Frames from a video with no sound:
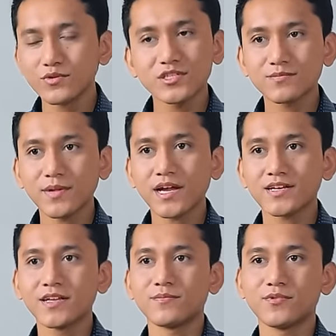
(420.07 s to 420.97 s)

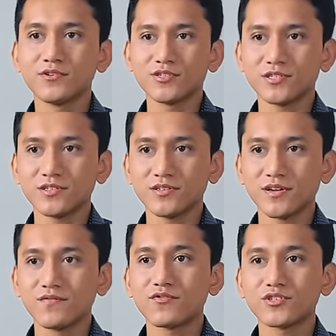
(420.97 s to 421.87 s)
respect that person
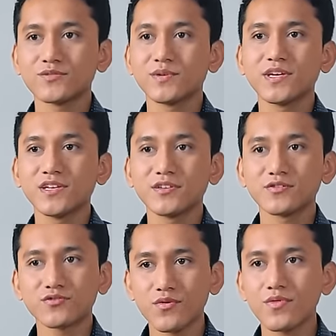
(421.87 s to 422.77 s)
for speaking the
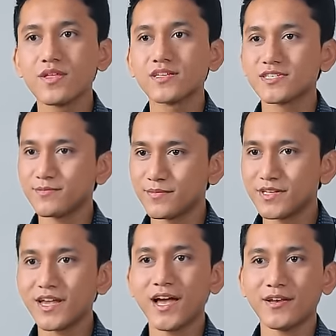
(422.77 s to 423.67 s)
truth
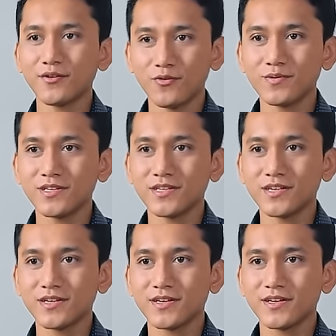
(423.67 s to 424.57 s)
simply and openly.